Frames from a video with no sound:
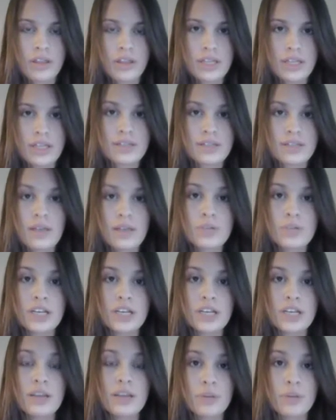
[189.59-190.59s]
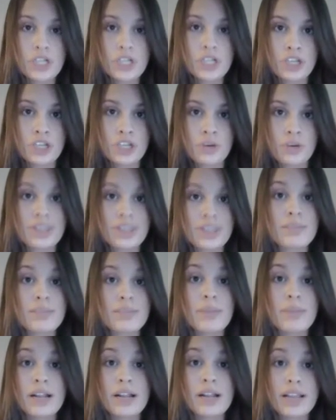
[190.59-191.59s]
Subject number 2 is a
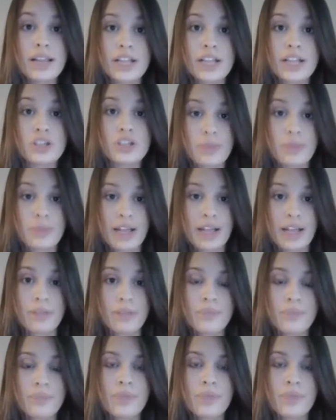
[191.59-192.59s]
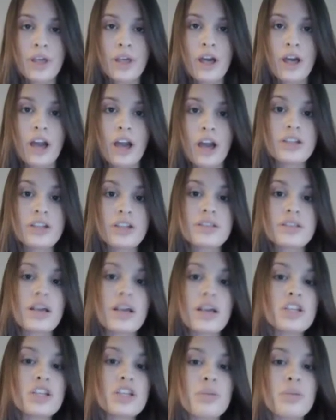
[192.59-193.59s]
middle-aged male. Our
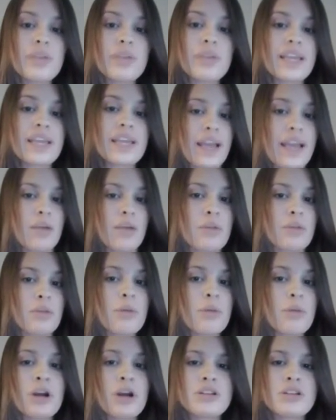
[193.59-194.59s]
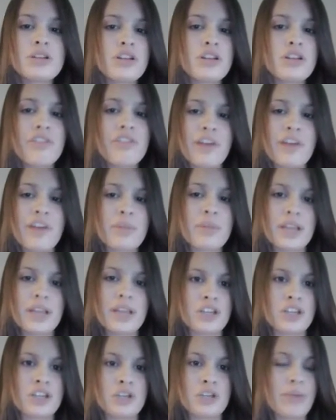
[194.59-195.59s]
discussion began with a personal family
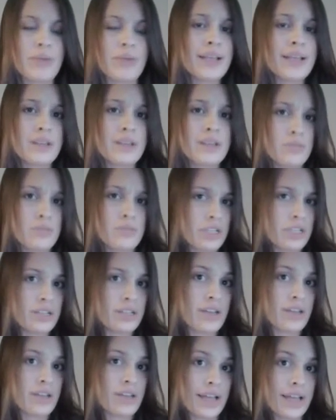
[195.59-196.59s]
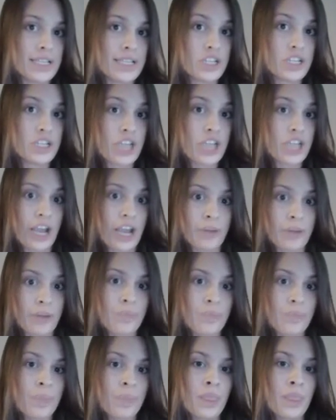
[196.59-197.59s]
issue my subject decided to share.
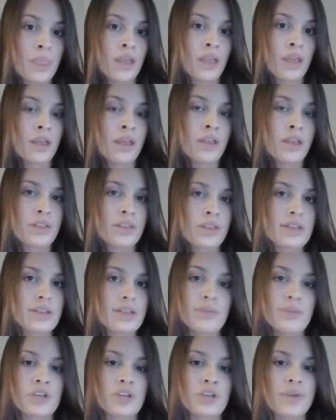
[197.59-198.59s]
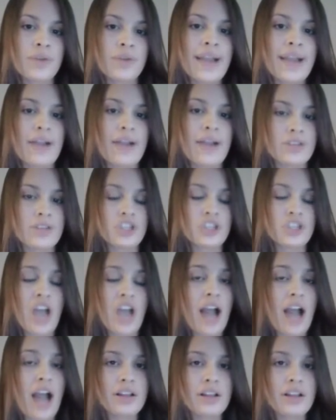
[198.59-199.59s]
The subject recounted
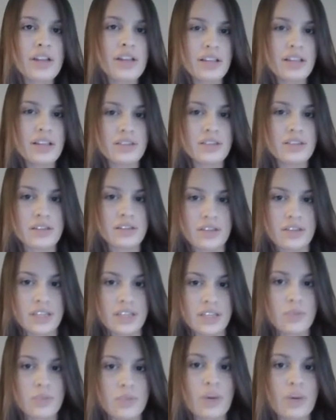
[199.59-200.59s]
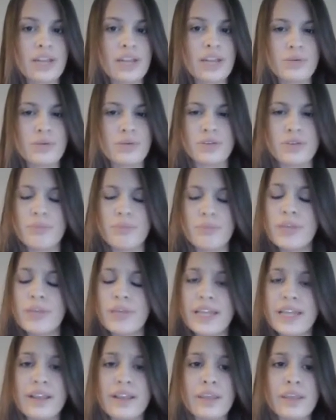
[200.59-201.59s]
childhood instances where he was
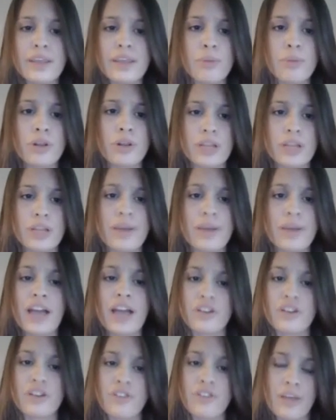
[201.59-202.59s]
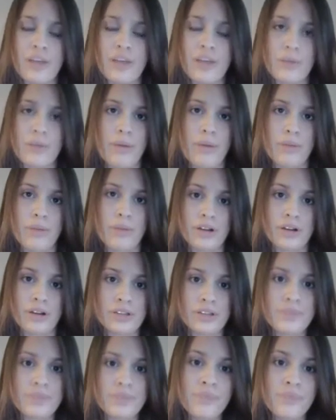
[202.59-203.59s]
repeatedly bullied by other family members.